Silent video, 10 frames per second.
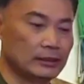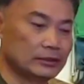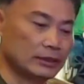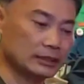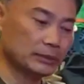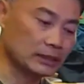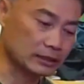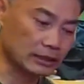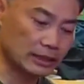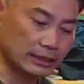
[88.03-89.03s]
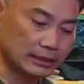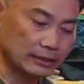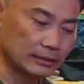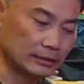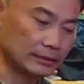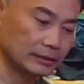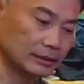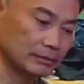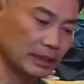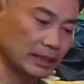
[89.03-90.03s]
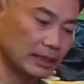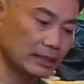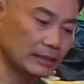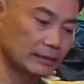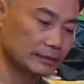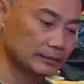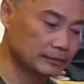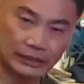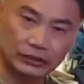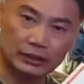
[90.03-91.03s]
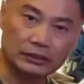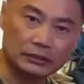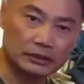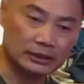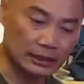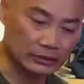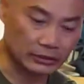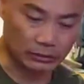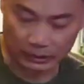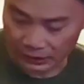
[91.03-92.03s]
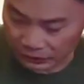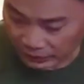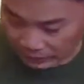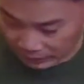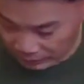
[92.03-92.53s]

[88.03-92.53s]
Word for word: So that's what it looks like. It's in a bag. I guess you can use this as storage.